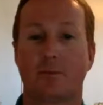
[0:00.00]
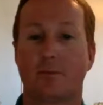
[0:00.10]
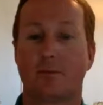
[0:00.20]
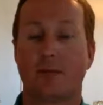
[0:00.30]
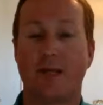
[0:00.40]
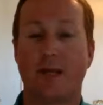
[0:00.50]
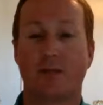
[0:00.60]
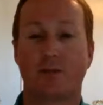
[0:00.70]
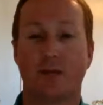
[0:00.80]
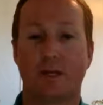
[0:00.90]

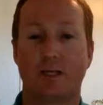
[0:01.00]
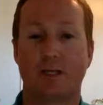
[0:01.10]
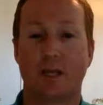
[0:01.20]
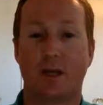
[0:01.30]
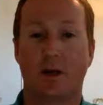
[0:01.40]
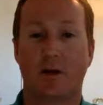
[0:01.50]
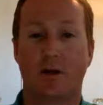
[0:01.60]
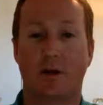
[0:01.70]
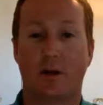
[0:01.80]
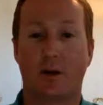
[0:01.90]
pedestrians and other
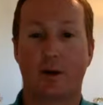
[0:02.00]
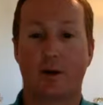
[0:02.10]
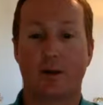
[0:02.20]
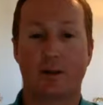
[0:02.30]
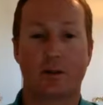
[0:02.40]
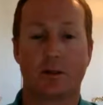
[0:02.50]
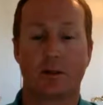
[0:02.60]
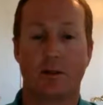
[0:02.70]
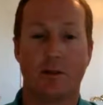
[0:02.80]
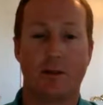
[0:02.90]
cars,
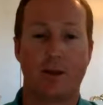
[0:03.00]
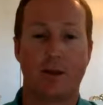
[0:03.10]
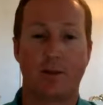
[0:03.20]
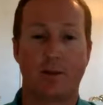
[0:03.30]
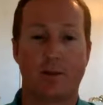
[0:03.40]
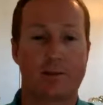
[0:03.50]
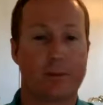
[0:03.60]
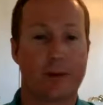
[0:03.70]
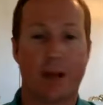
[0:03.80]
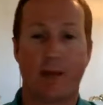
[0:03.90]
maybe other
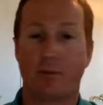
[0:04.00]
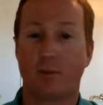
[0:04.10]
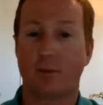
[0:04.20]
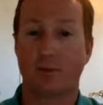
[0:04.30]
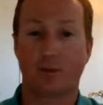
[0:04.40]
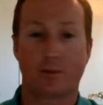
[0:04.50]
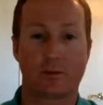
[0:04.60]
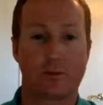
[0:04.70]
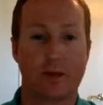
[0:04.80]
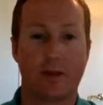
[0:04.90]
animals or
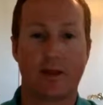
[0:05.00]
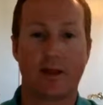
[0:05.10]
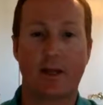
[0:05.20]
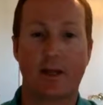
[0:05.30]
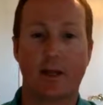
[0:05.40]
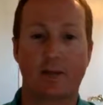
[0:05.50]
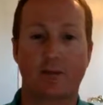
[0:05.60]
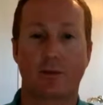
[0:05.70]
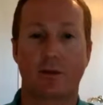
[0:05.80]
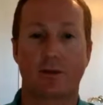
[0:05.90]
anything that can
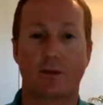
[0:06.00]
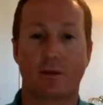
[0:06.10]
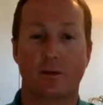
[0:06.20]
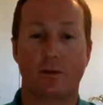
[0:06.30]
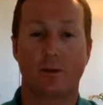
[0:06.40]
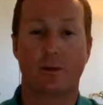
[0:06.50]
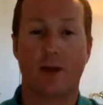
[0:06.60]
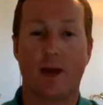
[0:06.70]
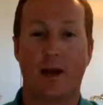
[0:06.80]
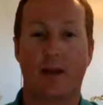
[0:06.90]
obstruct your
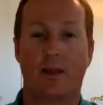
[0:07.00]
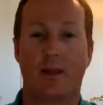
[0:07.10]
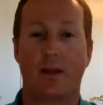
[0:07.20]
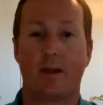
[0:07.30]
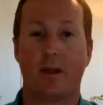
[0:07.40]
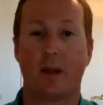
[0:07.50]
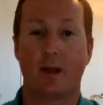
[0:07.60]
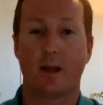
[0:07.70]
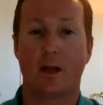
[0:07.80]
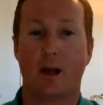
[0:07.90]
path.
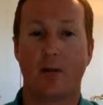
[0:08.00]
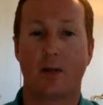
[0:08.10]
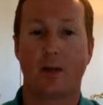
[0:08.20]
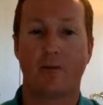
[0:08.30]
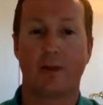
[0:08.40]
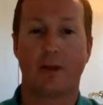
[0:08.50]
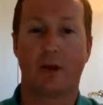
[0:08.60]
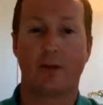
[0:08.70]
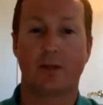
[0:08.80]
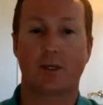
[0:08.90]
Non-relevant
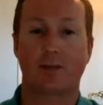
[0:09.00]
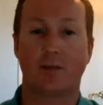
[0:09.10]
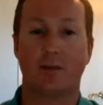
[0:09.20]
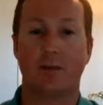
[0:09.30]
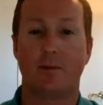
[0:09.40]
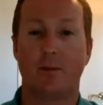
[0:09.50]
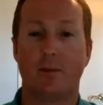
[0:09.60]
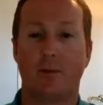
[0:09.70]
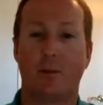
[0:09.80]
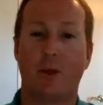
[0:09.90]
objects would be
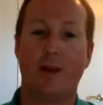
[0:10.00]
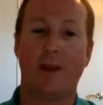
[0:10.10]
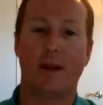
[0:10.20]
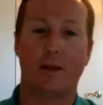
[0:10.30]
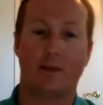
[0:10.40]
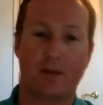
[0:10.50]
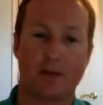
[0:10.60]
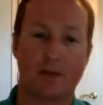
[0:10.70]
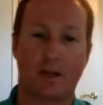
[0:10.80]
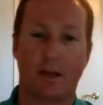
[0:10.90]
people waiting at a
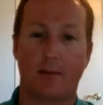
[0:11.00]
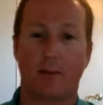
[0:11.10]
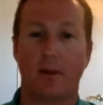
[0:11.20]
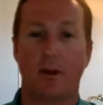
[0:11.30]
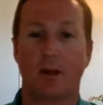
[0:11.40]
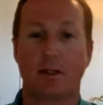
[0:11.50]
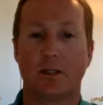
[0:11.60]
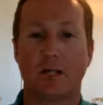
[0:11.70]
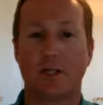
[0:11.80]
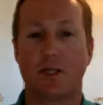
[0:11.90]
bus stop,
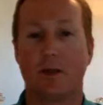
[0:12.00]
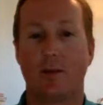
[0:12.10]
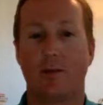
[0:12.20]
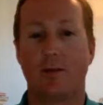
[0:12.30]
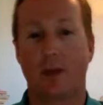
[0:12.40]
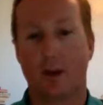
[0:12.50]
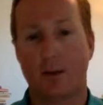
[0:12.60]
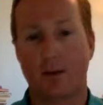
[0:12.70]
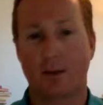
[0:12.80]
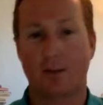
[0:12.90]
stationary moving
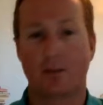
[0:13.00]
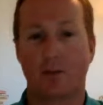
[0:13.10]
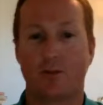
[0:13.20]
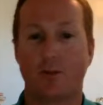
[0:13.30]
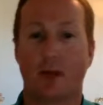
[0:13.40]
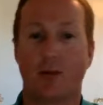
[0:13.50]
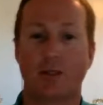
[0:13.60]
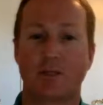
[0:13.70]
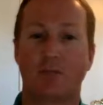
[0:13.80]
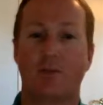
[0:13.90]
objects,
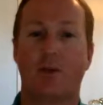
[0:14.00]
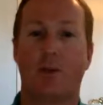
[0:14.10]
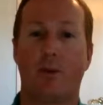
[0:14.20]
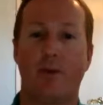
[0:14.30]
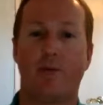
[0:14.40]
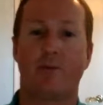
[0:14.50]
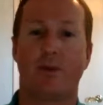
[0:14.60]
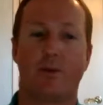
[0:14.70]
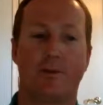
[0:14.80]
objects moving away from you.